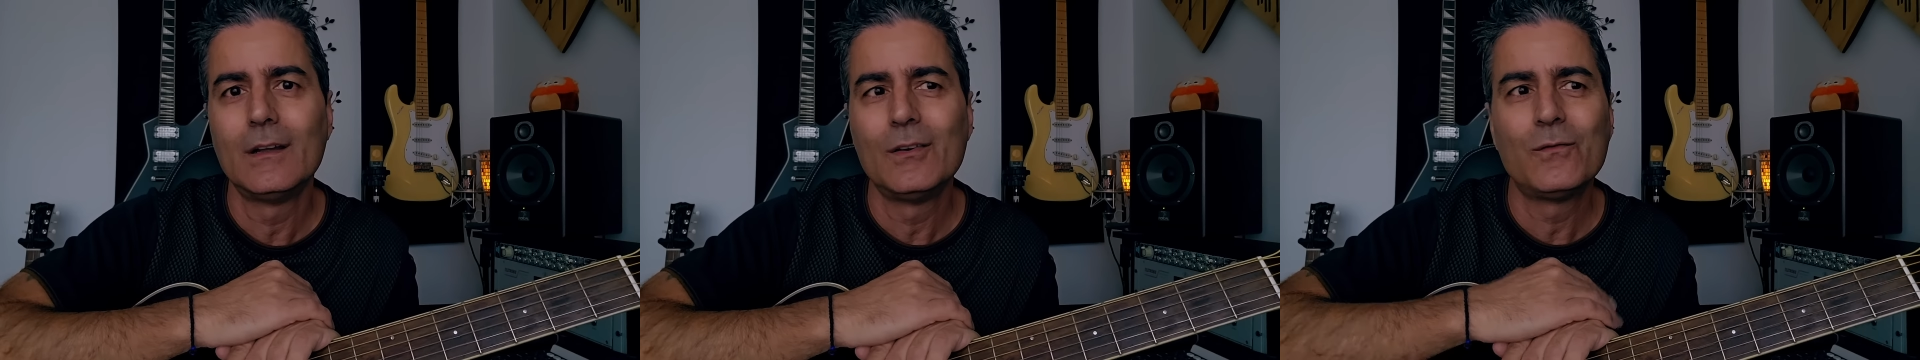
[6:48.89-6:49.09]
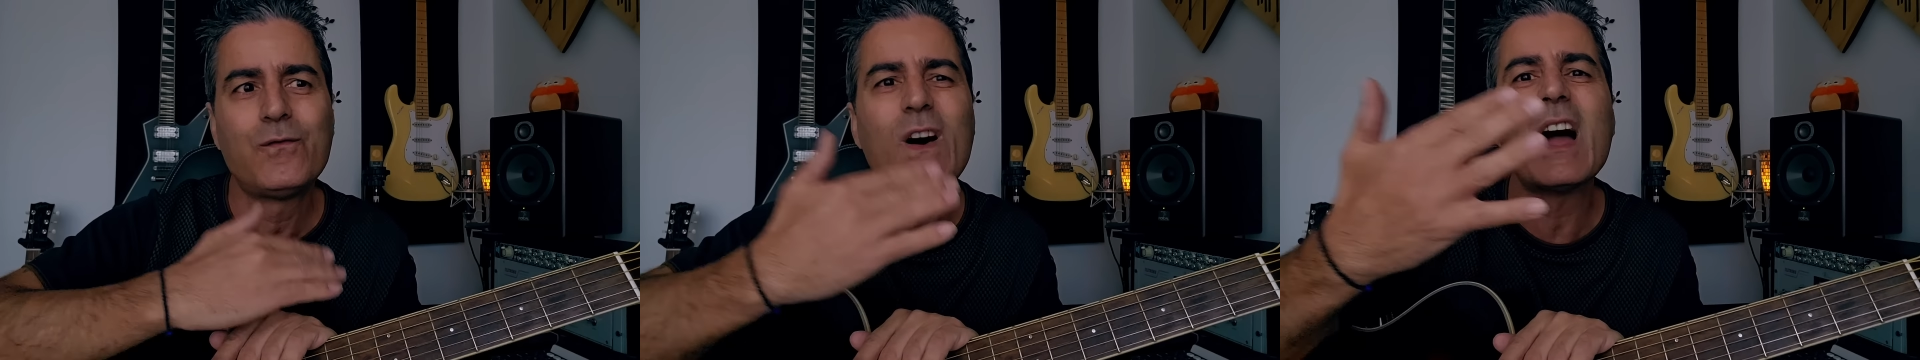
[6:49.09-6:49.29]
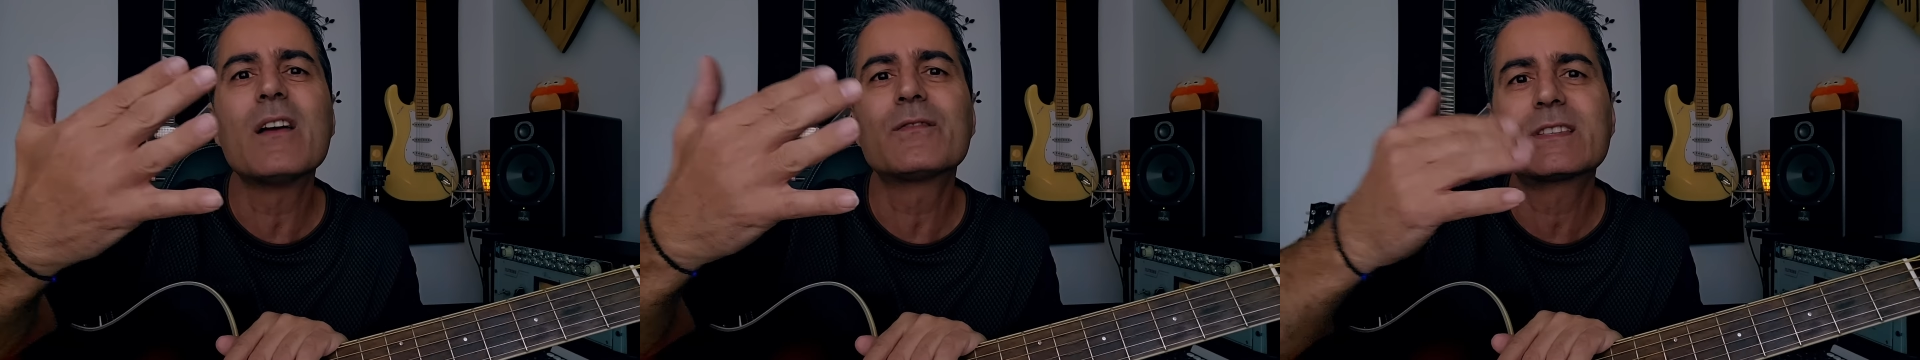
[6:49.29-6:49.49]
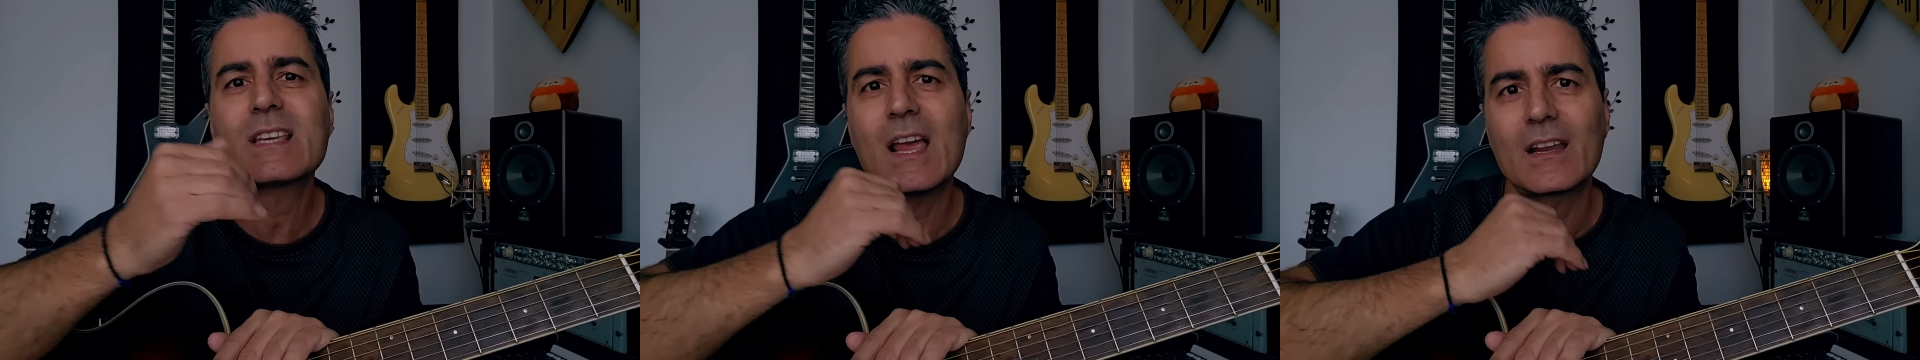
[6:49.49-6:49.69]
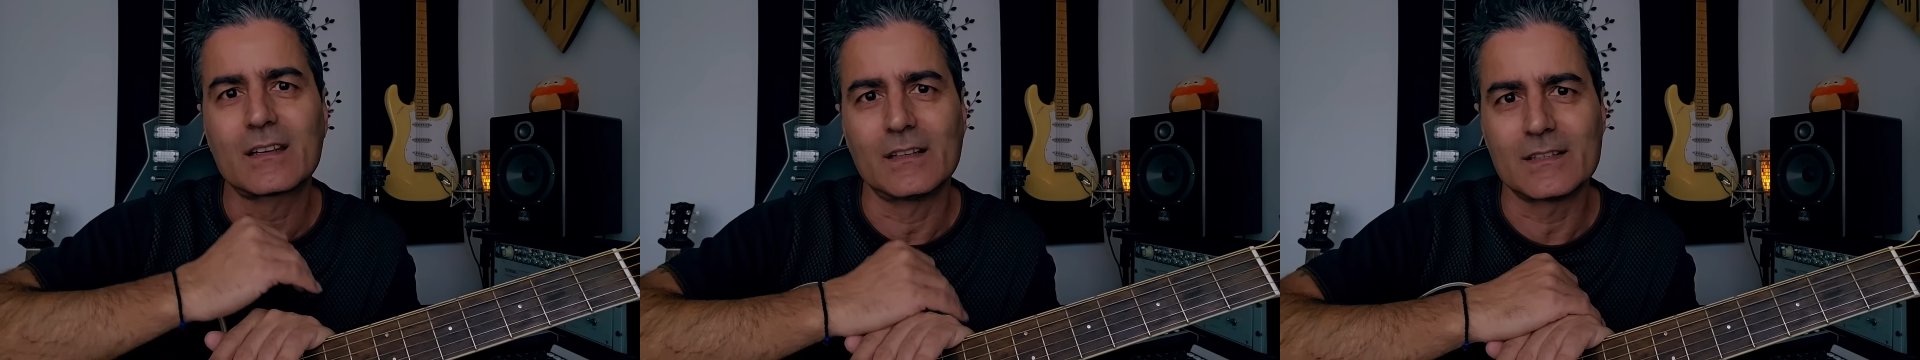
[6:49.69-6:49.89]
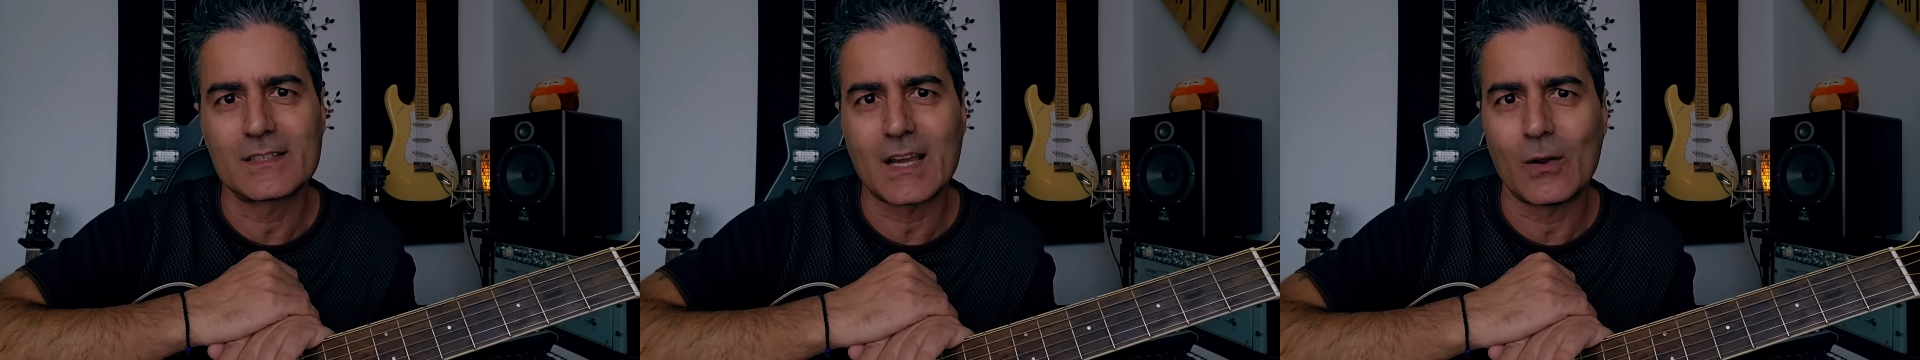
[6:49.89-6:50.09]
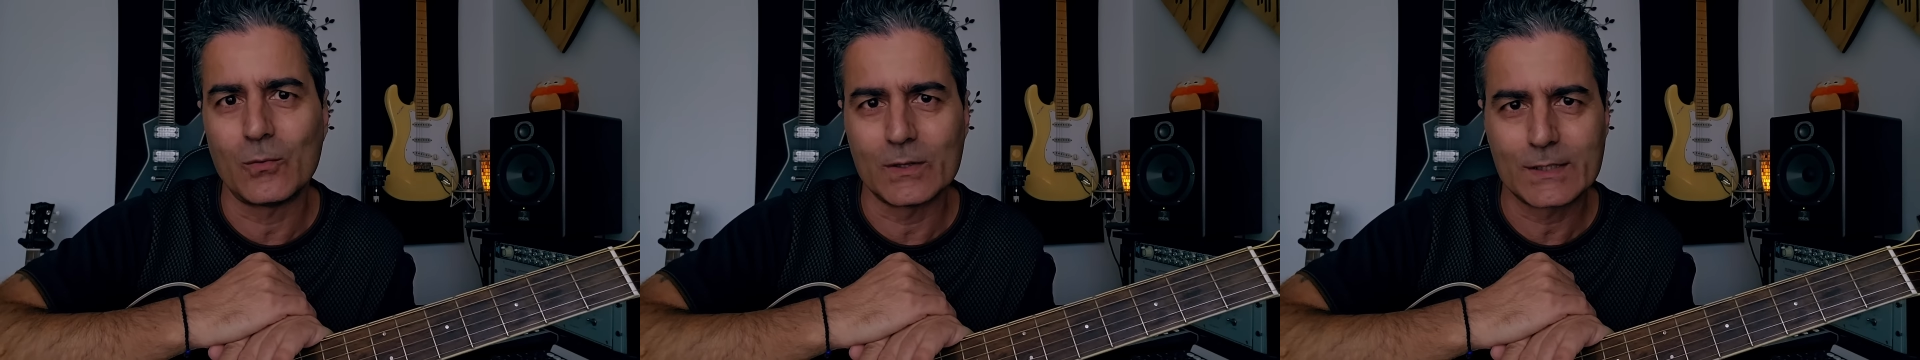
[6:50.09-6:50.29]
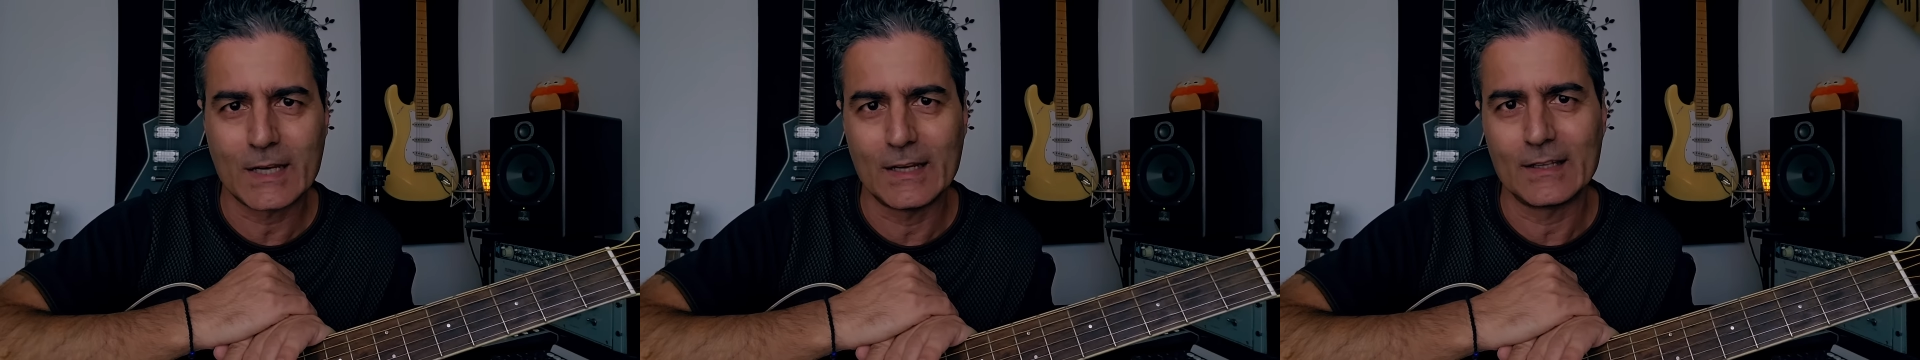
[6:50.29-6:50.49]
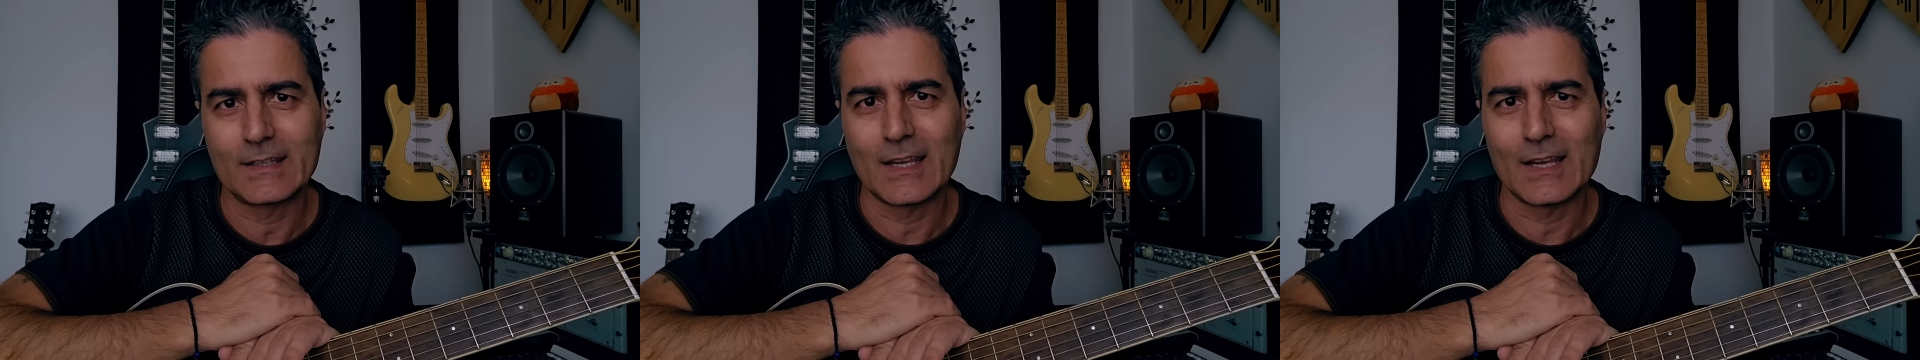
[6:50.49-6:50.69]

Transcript: 5 seconds, I would say it